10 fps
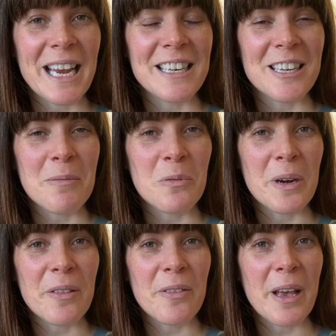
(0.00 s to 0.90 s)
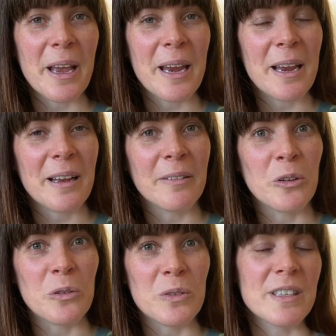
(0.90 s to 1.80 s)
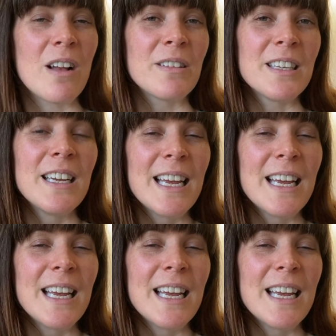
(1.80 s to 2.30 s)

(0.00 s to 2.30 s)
end up with a good result.